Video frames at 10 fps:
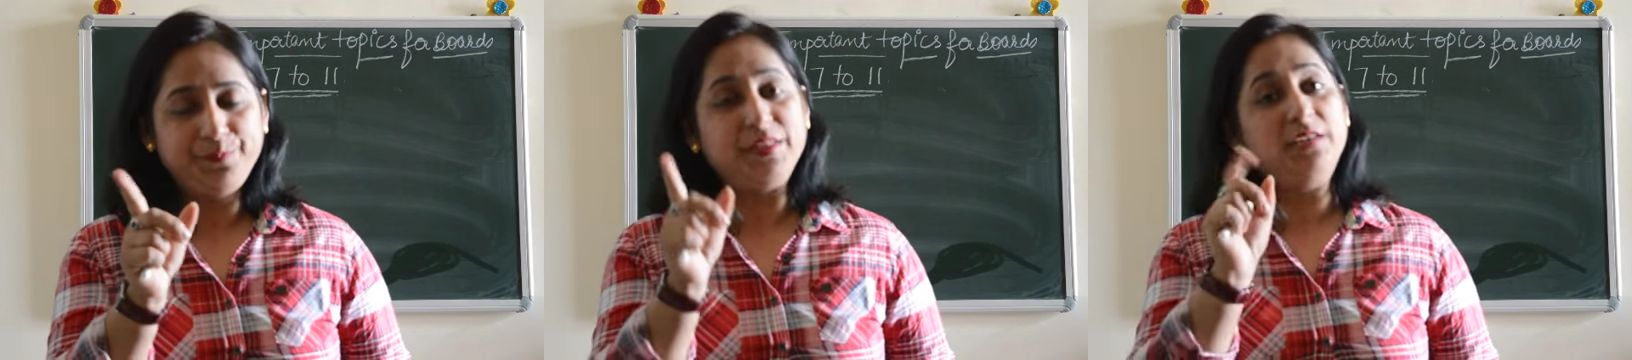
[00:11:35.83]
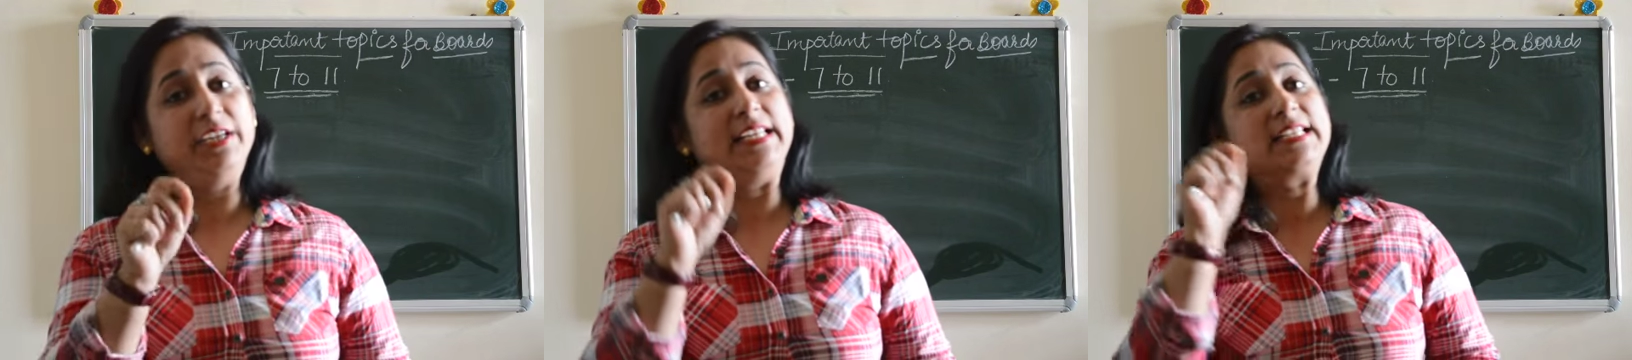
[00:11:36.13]
There
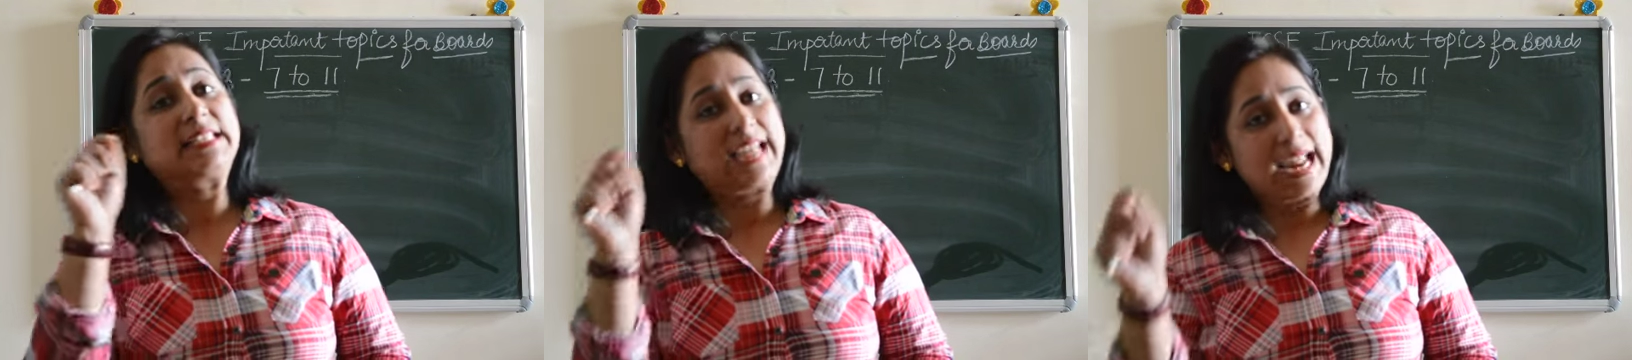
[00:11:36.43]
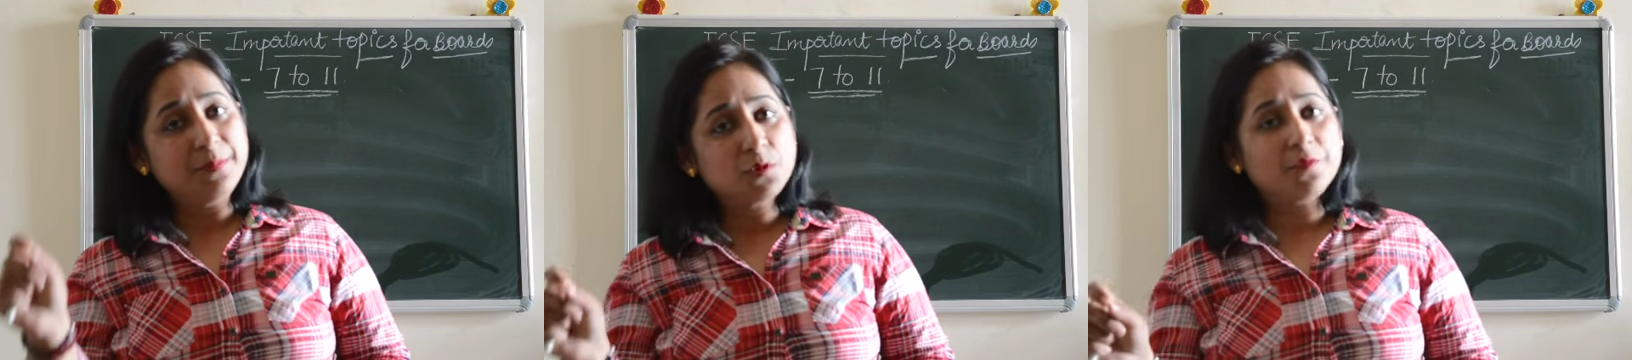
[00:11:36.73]
are various
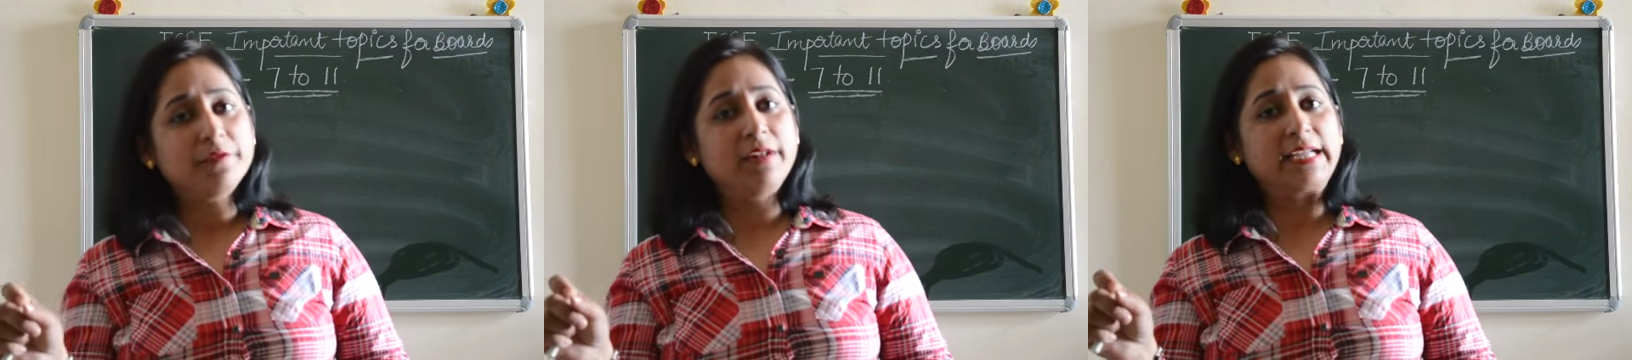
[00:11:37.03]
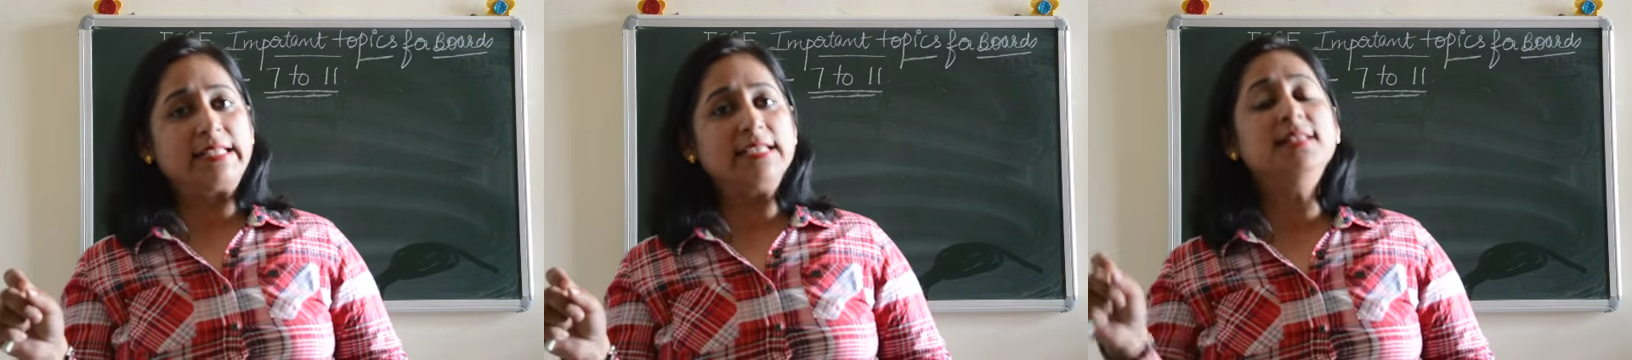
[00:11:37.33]
types of
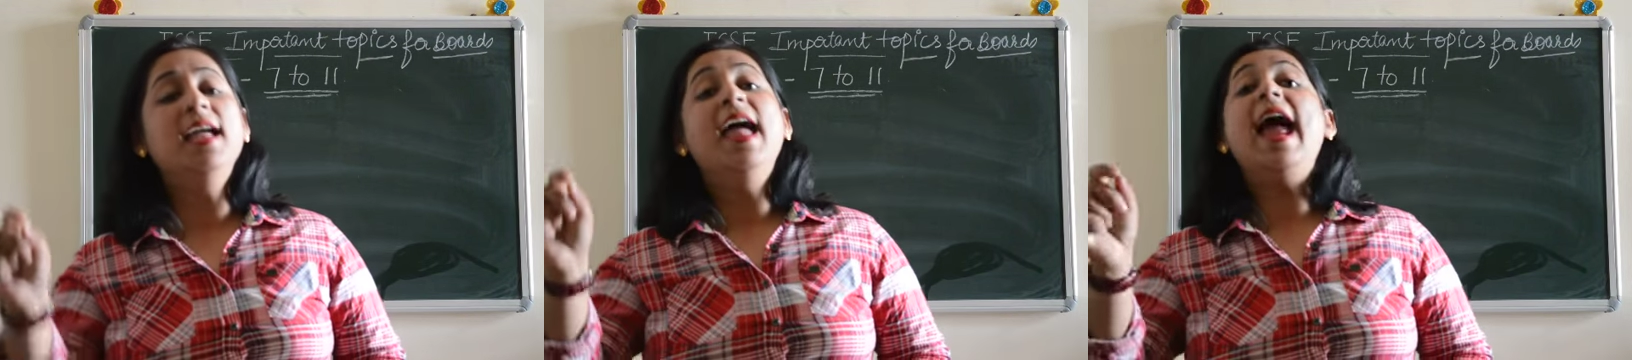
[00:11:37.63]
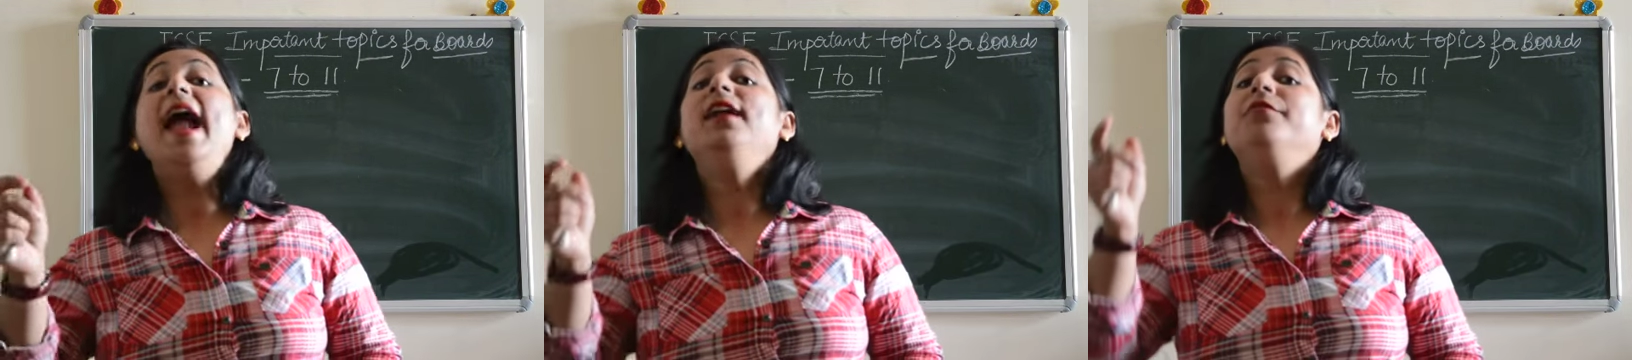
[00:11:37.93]
reflexes,
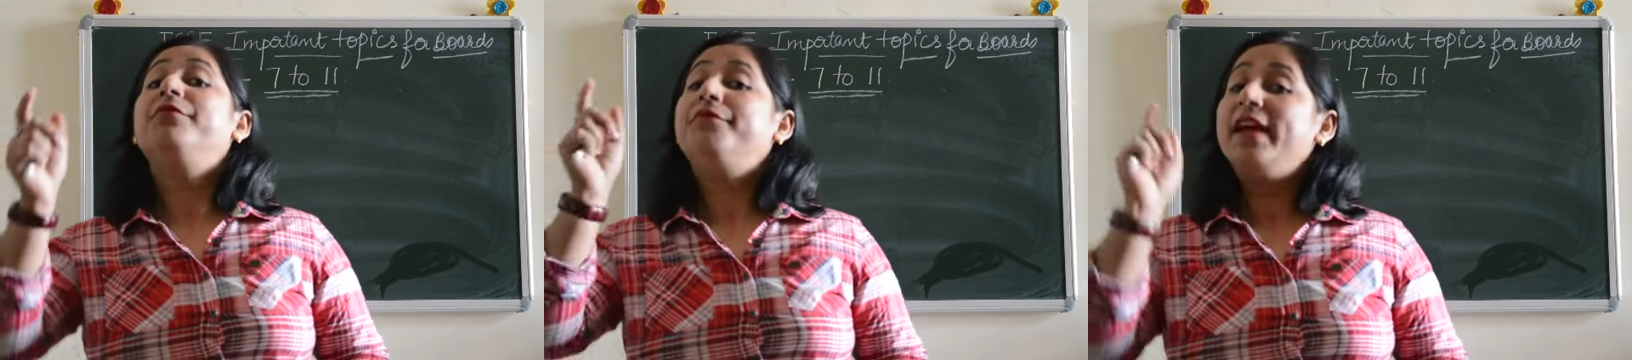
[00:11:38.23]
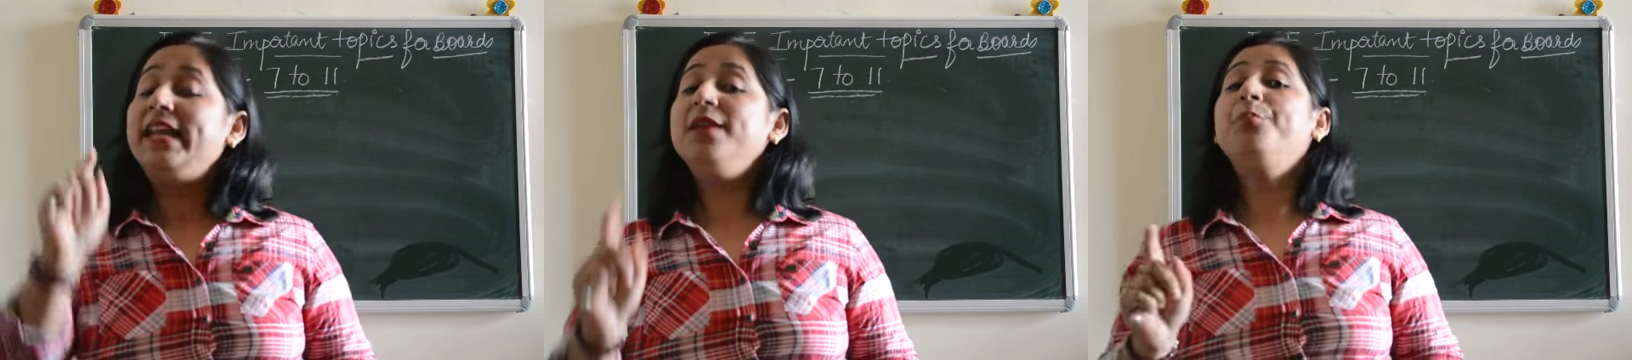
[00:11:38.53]
and
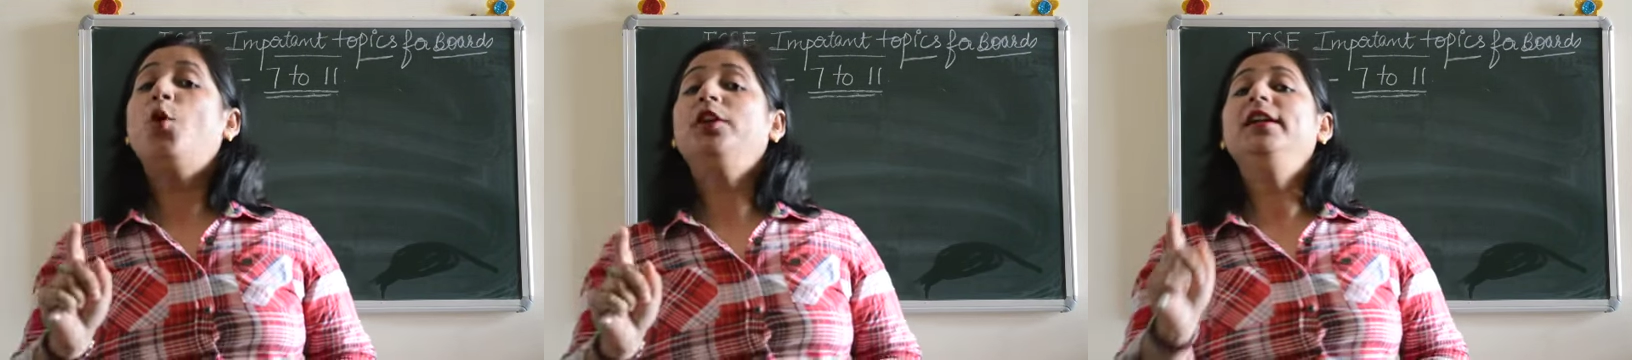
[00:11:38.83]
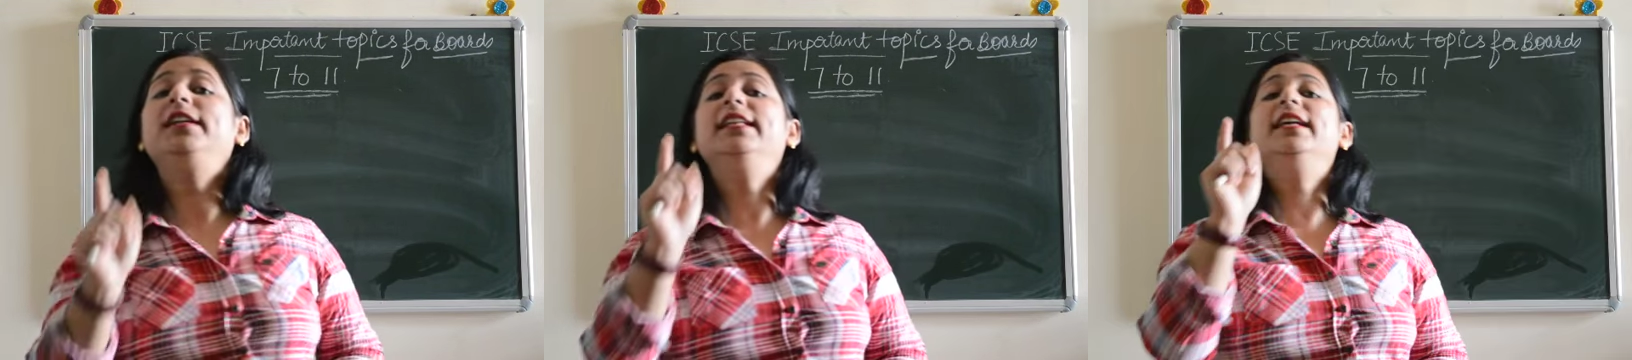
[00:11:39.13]
very
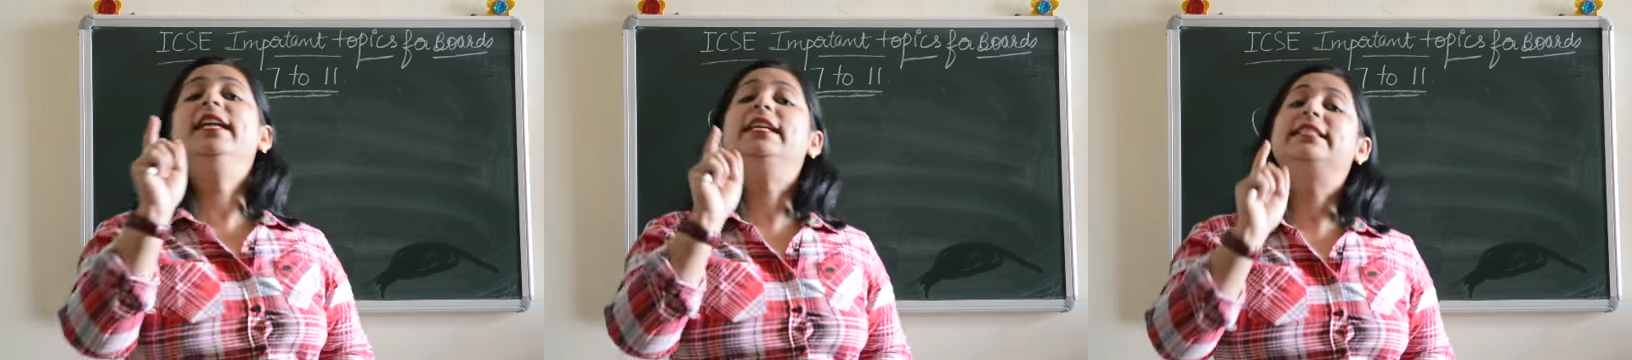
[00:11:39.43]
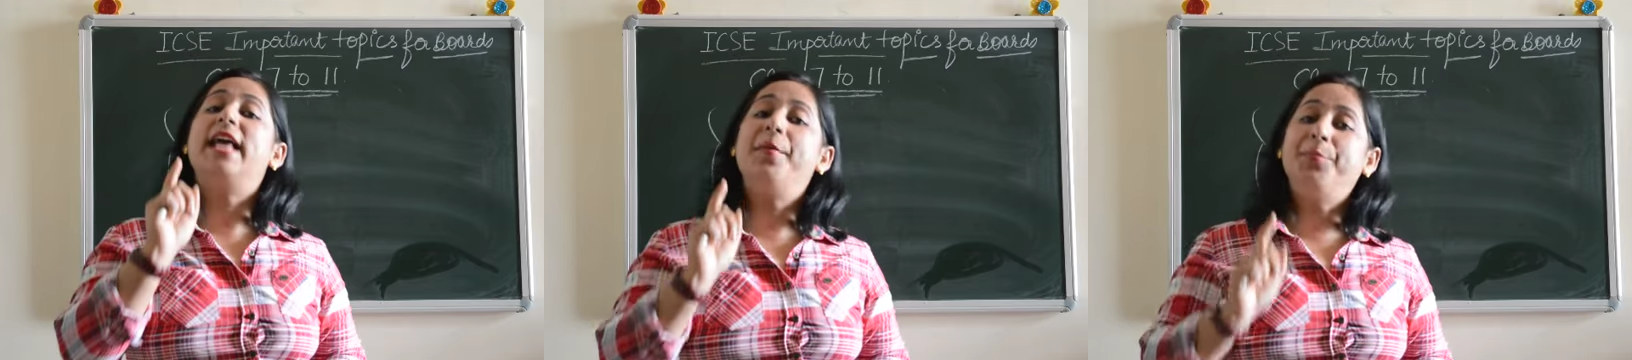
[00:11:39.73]
importantly the
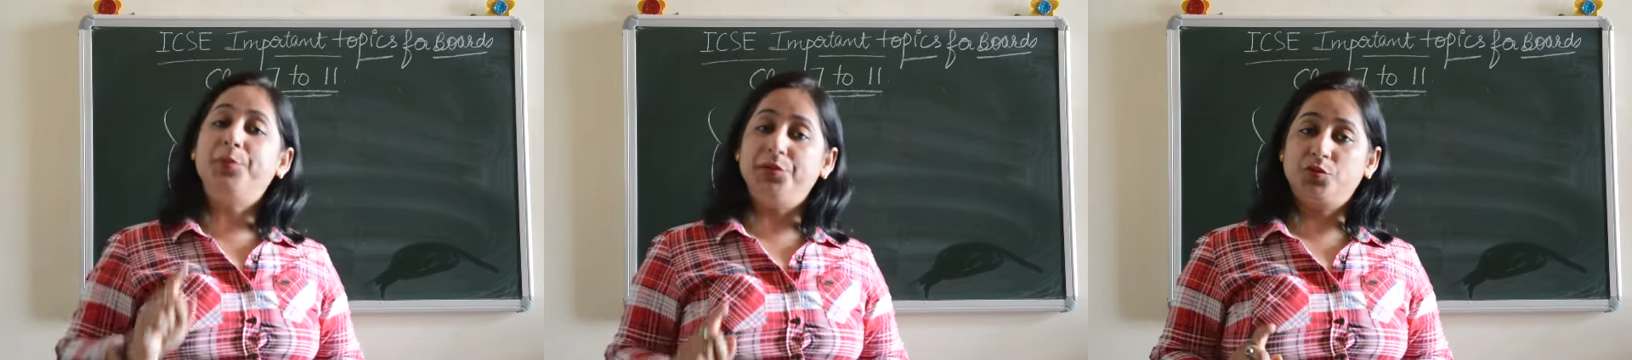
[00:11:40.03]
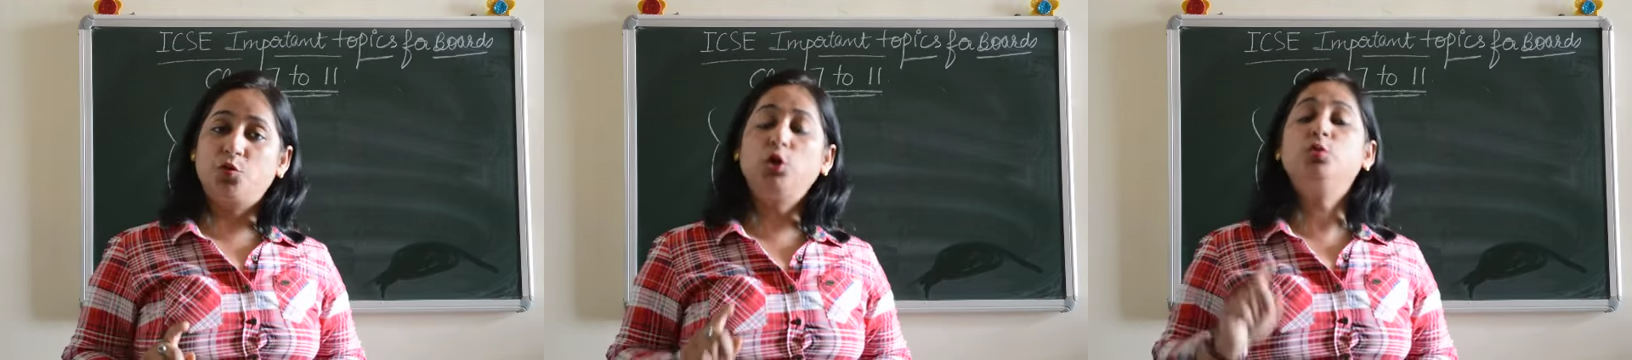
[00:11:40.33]

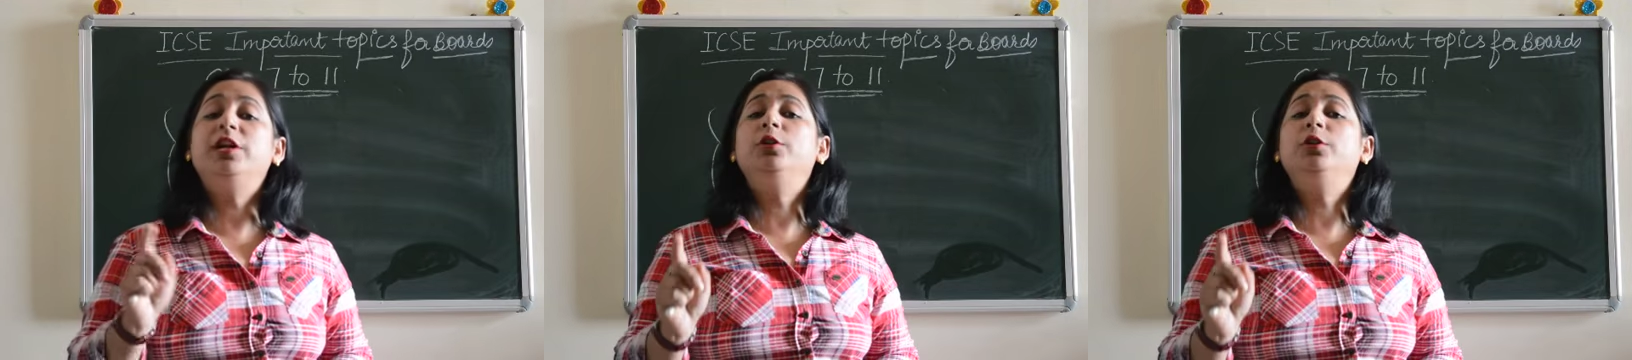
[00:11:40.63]
examples. What do?